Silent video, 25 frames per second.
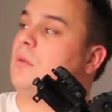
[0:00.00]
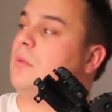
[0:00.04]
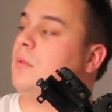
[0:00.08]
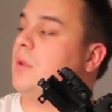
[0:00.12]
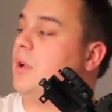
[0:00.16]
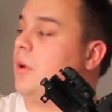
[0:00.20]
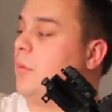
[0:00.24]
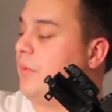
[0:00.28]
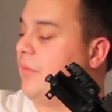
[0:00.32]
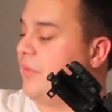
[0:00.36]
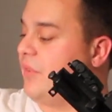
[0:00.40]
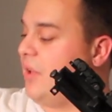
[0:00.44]

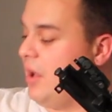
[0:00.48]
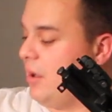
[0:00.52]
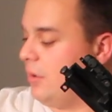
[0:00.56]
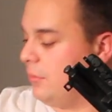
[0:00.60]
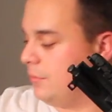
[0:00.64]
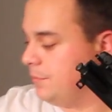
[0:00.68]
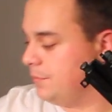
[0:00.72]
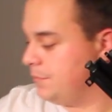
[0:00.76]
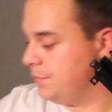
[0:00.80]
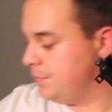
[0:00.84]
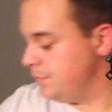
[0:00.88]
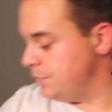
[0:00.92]
There we go.
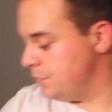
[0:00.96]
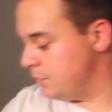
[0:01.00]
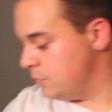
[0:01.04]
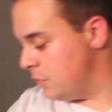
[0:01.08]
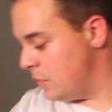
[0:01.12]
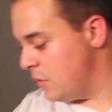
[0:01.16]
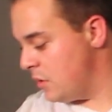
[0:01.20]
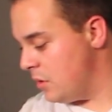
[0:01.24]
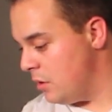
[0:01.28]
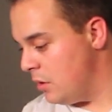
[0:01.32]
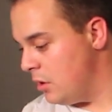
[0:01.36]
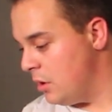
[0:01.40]

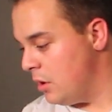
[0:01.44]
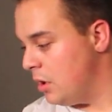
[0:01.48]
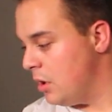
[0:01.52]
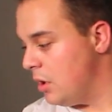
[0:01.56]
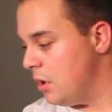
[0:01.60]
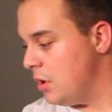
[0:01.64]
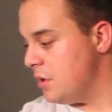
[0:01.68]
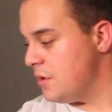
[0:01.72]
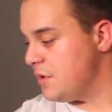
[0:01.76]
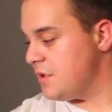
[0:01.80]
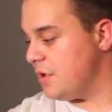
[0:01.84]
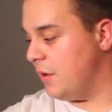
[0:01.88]

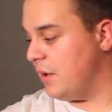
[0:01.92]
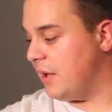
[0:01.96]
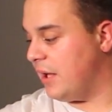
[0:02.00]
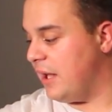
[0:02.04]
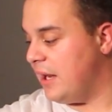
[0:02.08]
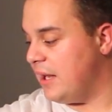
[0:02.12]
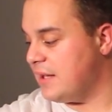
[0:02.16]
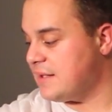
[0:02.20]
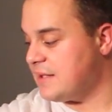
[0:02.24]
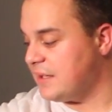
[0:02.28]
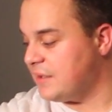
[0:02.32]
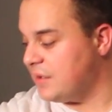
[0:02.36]
So
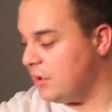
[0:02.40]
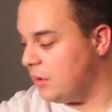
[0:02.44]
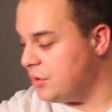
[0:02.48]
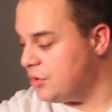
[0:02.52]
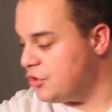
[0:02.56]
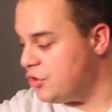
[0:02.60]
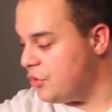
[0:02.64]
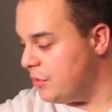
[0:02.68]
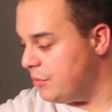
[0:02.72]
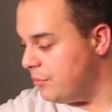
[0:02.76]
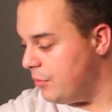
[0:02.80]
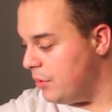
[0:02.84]
again, as I
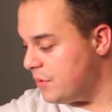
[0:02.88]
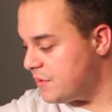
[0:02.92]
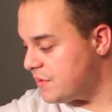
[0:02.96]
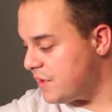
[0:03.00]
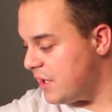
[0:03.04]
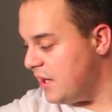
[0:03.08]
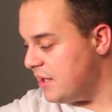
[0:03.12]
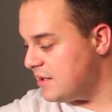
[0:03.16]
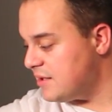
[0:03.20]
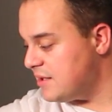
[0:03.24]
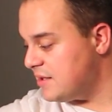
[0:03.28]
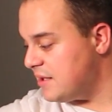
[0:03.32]
told you, in most
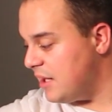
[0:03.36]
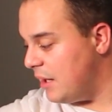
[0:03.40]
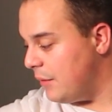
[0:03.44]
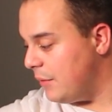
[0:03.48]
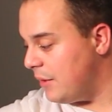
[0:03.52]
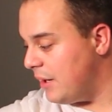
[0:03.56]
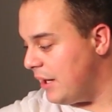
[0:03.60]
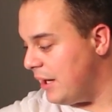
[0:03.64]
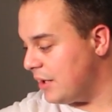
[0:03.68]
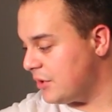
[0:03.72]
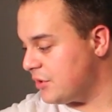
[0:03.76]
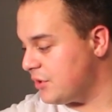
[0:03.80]
cases I
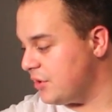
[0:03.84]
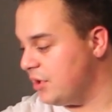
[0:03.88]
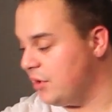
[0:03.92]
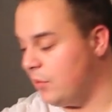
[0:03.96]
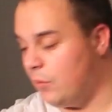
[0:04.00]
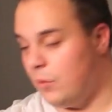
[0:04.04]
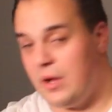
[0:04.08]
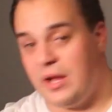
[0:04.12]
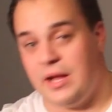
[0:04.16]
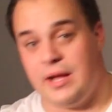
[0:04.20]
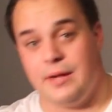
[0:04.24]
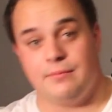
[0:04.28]
would actually
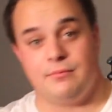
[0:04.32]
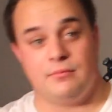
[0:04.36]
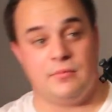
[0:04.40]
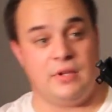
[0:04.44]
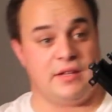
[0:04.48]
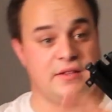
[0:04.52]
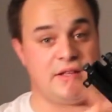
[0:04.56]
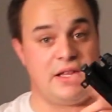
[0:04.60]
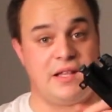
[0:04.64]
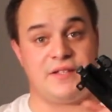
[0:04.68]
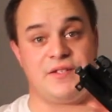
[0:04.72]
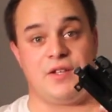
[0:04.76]
wait and
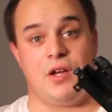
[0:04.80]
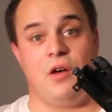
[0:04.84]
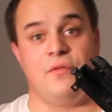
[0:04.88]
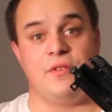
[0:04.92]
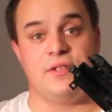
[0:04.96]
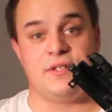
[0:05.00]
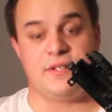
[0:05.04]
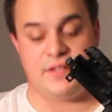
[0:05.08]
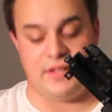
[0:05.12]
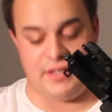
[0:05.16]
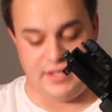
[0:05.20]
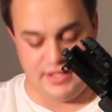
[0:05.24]
let that
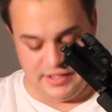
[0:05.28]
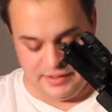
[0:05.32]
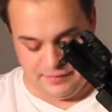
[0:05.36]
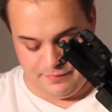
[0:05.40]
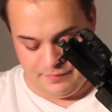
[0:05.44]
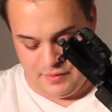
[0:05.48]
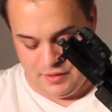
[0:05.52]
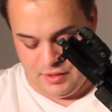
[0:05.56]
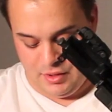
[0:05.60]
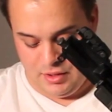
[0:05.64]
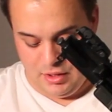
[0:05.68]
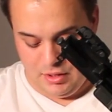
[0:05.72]
solvent set
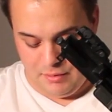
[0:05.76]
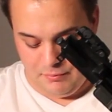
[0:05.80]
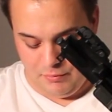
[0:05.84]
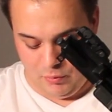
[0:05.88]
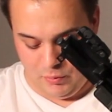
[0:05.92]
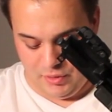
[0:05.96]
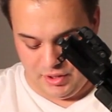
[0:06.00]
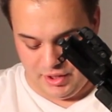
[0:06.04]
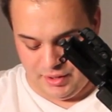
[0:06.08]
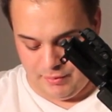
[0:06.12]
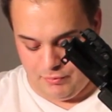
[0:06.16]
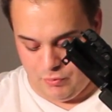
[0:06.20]
in. But
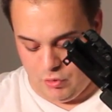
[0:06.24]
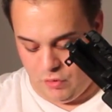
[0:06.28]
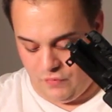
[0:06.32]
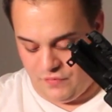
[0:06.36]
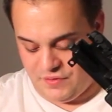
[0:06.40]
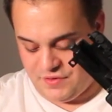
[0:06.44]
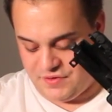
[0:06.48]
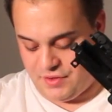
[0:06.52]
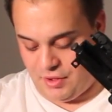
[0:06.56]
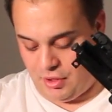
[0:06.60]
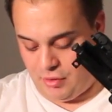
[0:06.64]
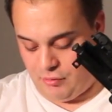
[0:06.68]
we're going to move
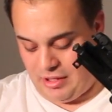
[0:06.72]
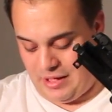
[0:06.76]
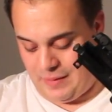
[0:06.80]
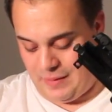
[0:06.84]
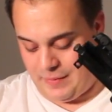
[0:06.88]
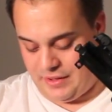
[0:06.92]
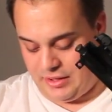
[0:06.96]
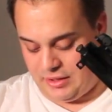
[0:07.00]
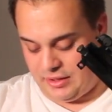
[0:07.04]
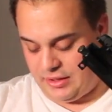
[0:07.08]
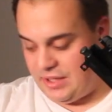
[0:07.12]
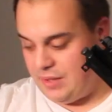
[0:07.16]
and start
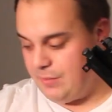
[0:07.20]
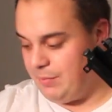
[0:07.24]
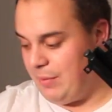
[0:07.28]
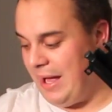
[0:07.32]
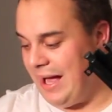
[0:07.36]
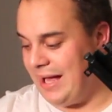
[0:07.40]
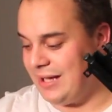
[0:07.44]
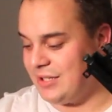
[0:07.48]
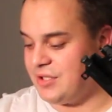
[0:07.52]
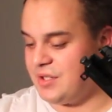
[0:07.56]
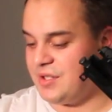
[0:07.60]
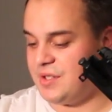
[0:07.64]
grabbing clean
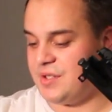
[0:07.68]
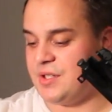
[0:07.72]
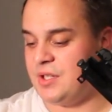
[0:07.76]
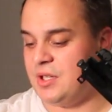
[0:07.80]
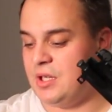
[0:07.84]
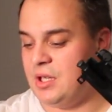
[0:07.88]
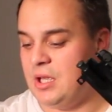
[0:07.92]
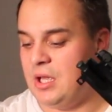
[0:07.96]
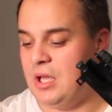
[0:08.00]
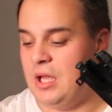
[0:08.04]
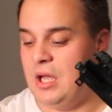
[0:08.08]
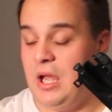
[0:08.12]
patches.
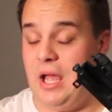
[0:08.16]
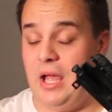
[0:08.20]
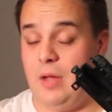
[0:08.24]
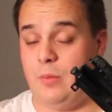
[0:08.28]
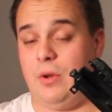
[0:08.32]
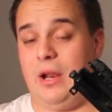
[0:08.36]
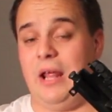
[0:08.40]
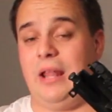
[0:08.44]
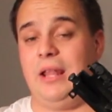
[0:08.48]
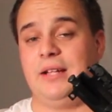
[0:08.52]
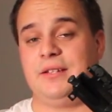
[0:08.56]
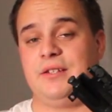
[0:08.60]
And
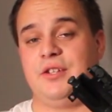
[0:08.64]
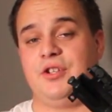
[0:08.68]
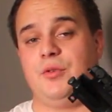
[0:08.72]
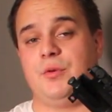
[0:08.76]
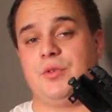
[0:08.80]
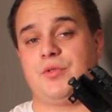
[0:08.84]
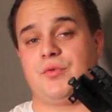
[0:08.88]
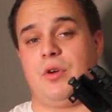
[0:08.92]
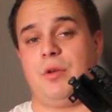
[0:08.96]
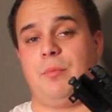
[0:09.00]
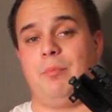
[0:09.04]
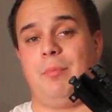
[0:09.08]
what I like to do
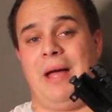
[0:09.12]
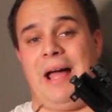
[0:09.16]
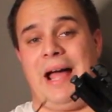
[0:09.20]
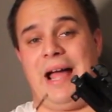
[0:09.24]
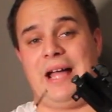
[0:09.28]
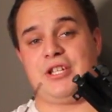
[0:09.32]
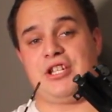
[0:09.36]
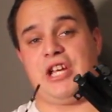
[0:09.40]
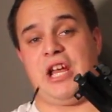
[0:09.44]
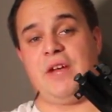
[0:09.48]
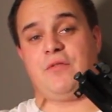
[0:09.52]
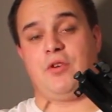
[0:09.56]
is run
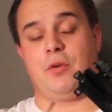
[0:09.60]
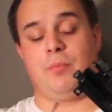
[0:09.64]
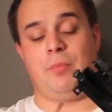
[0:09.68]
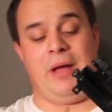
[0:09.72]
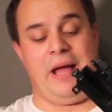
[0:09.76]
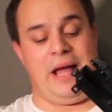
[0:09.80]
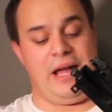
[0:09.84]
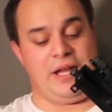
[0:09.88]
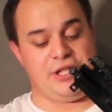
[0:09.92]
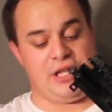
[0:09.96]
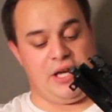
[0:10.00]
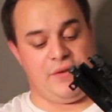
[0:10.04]
patch after
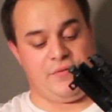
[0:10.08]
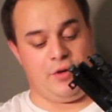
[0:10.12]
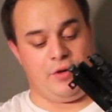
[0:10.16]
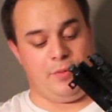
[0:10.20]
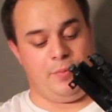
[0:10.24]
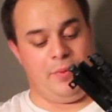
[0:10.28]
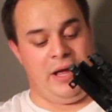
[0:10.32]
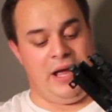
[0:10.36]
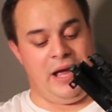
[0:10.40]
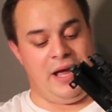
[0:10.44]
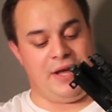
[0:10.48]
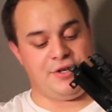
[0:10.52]
patch after
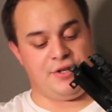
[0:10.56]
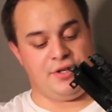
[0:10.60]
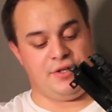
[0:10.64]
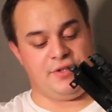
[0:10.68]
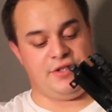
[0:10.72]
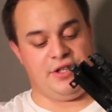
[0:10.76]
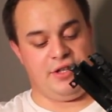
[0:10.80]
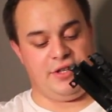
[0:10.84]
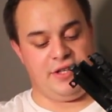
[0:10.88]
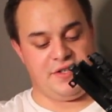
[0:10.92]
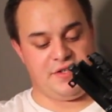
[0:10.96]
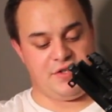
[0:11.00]
patch
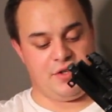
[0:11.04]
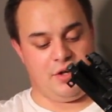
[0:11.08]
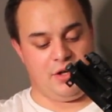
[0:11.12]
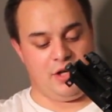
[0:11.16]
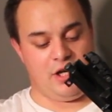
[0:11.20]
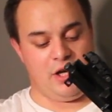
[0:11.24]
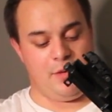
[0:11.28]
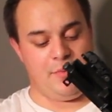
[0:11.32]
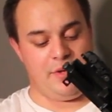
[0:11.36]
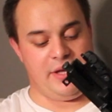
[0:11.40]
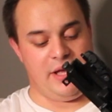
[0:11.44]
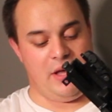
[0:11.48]
until they start
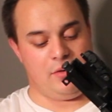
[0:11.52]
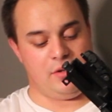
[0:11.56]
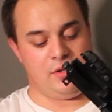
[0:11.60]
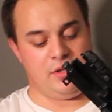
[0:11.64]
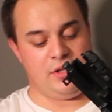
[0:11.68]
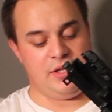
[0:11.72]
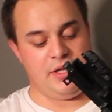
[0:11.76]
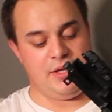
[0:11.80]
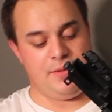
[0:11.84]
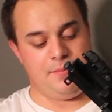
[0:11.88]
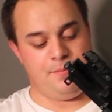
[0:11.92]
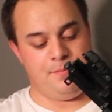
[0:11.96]
coming out
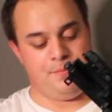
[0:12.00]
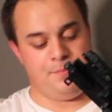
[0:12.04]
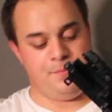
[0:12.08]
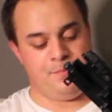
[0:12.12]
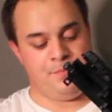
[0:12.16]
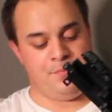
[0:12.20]
clean.